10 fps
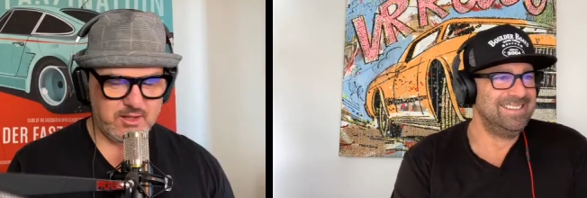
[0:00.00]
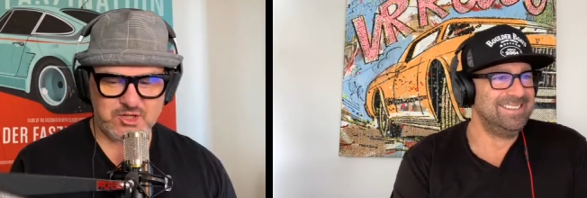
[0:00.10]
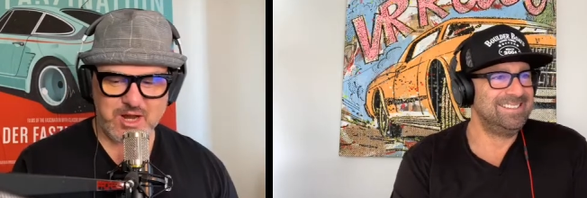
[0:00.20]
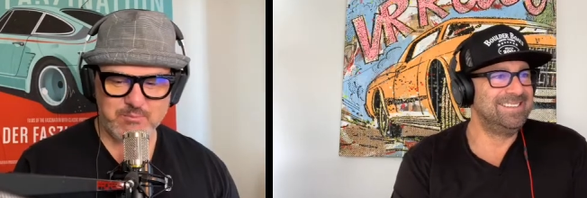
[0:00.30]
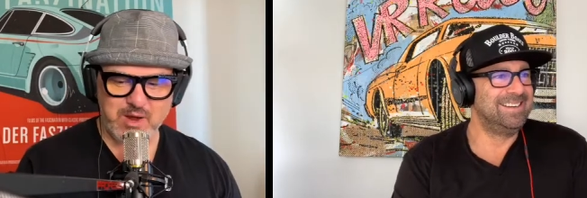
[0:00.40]
Speaker 1: the
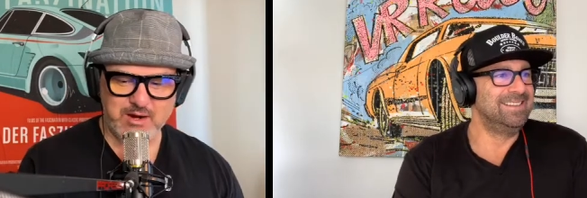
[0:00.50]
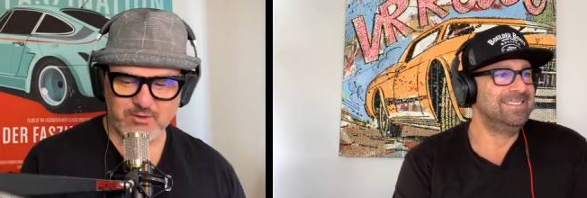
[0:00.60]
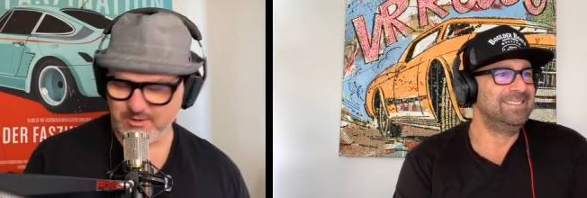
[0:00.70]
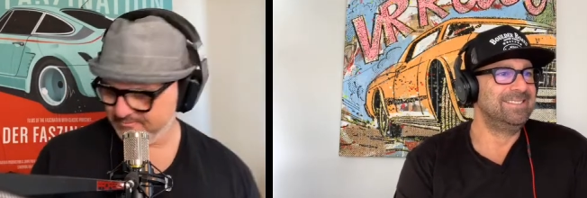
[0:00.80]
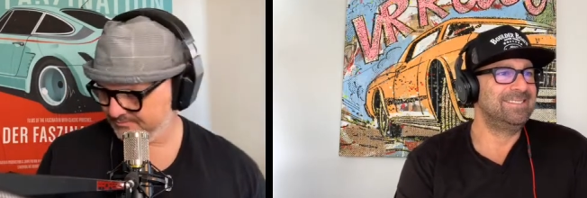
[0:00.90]
champagne
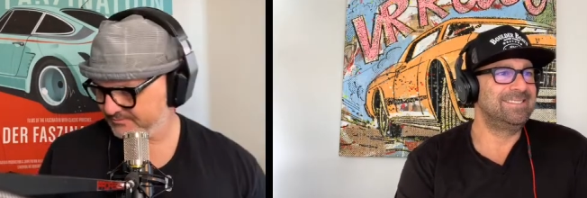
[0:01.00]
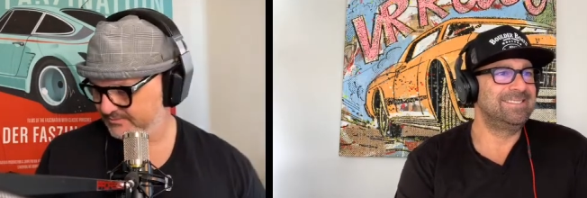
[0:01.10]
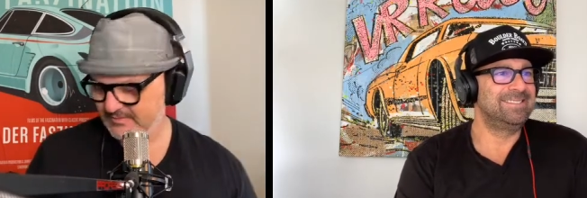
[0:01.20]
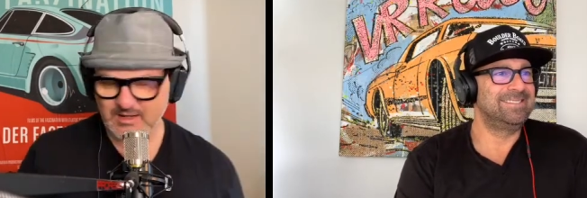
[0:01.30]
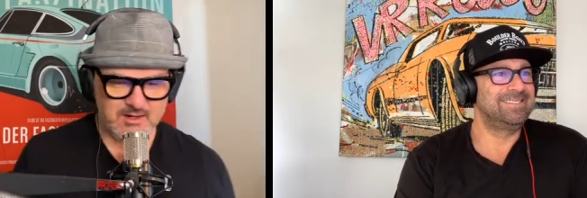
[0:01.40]
yeah. room.
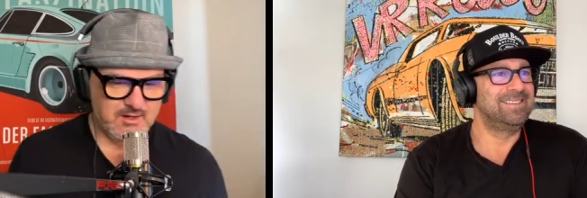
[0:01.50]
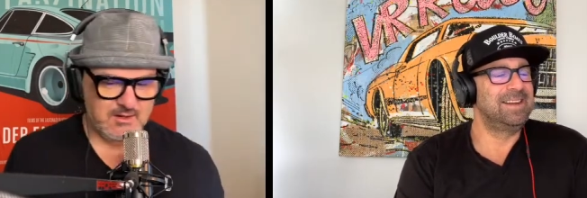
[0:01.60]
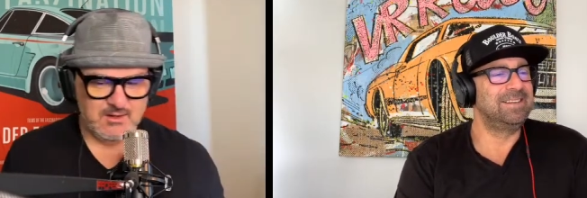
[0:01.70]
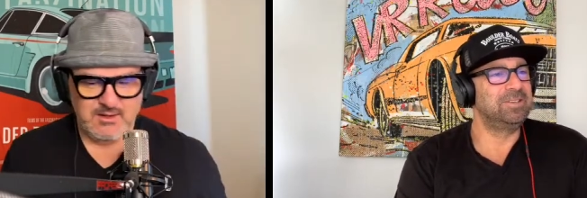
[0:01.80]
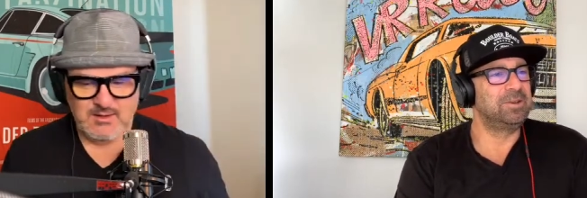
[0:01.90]

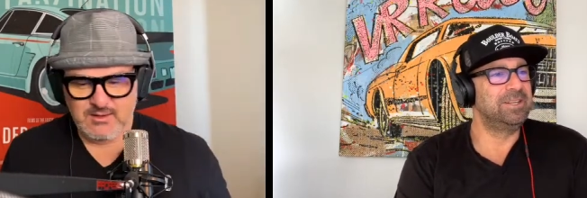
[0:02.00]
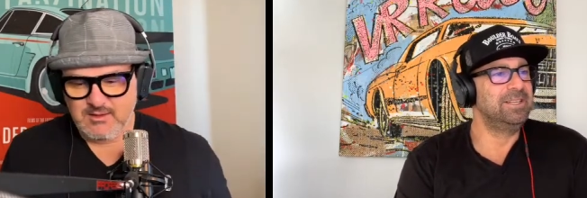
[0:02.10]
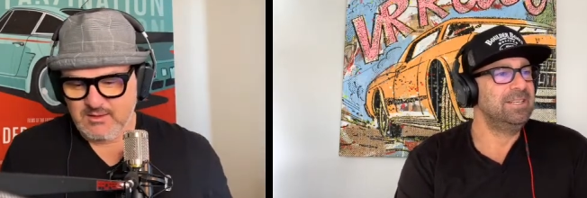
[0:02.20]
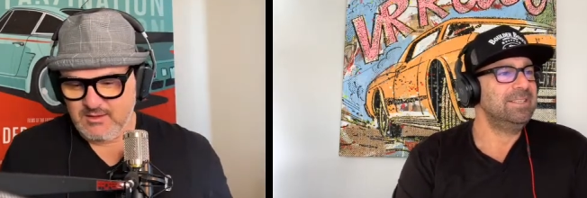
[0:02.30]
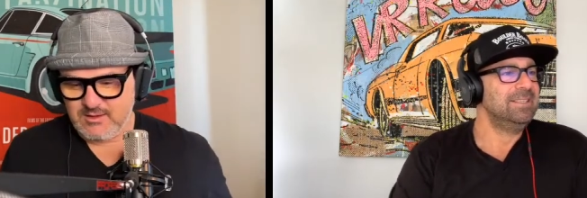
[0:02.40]
Speaker 2: Yeah, totally
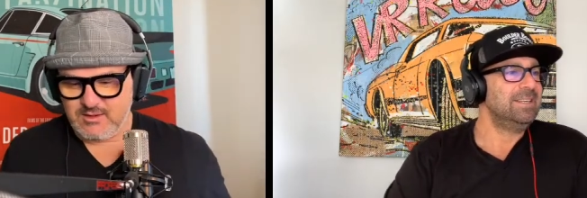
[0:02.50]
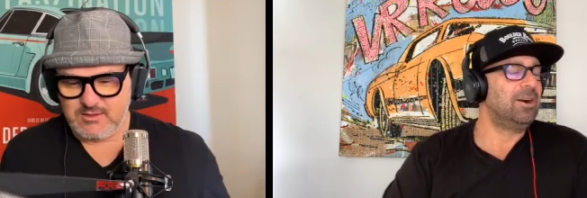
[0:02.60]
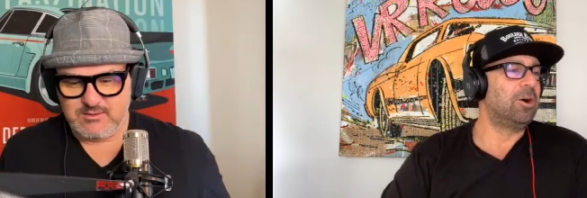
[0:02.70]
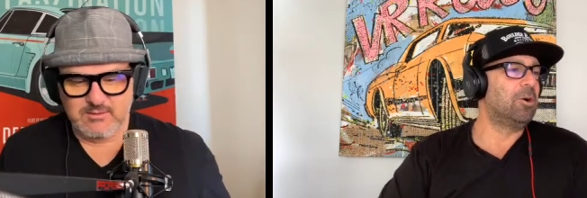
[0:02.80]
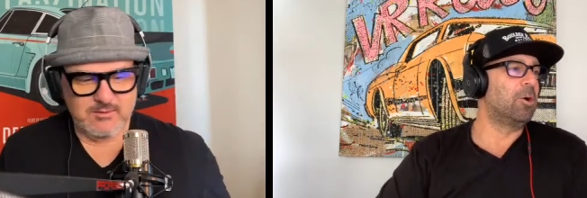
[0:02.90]

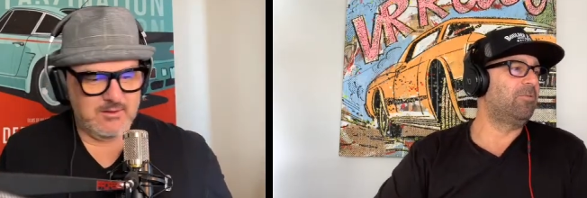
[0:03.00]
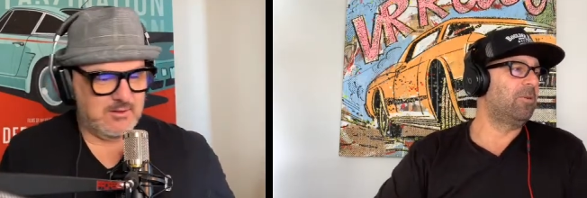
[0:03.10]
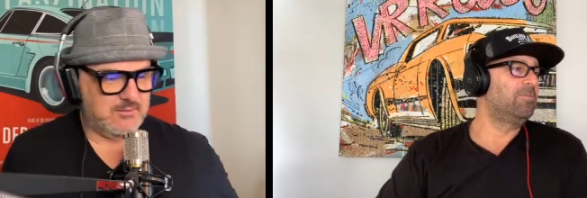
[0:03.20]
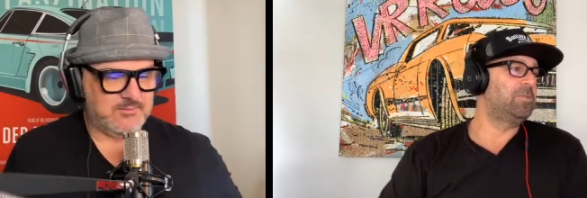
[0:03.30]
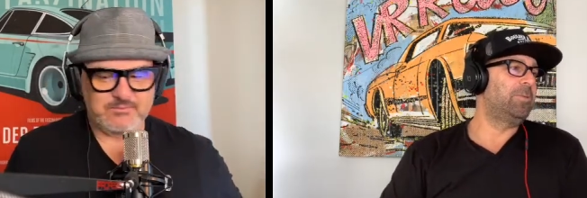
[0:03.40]
or, or
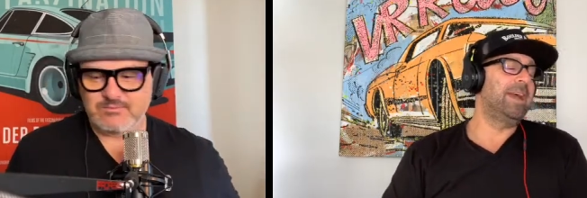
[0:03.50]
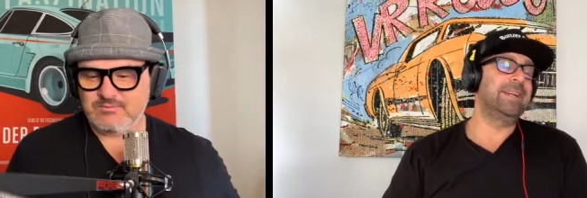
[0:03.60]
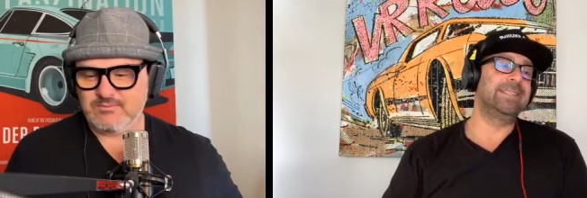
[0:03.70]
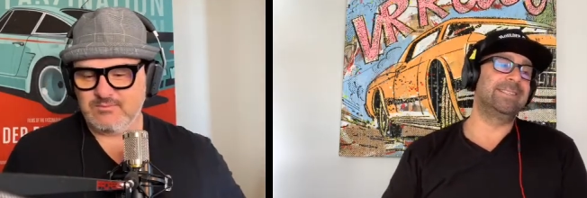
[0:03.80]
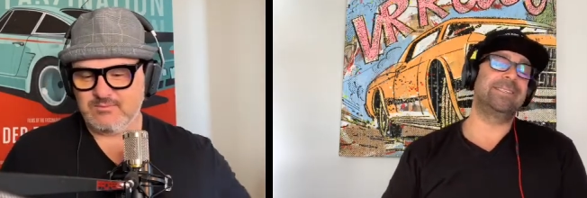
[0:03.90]
from
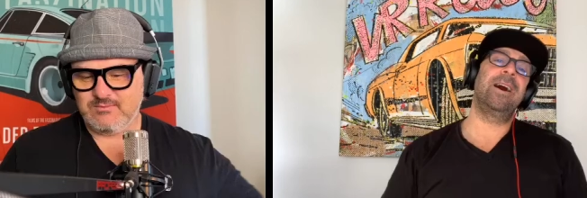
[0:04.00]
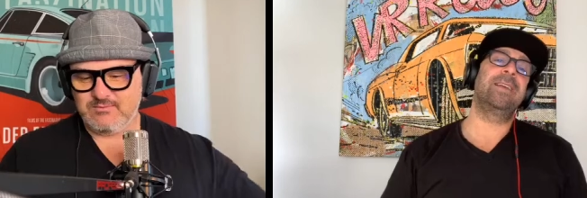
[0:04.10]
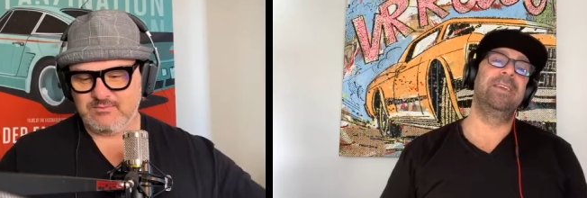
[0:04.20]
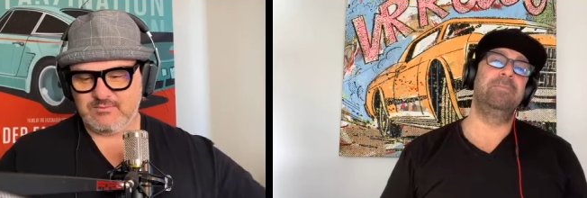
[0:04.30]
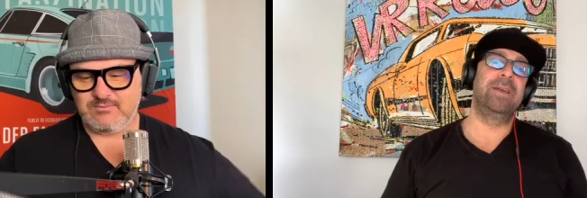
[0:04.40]
Japan, it's
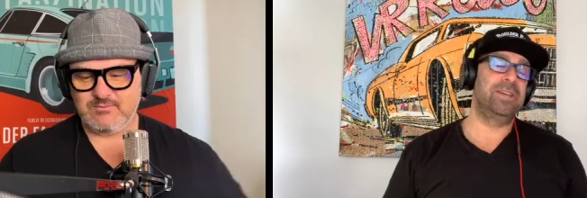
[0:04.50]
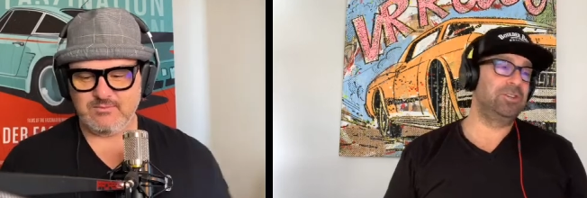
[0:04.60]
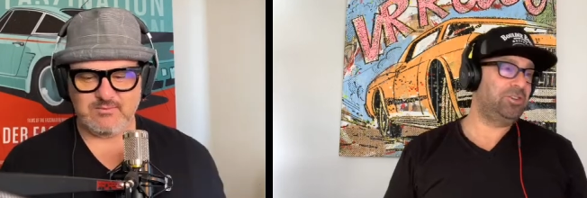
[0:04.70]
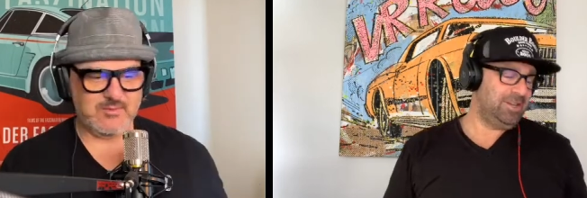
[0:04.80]
sake beige.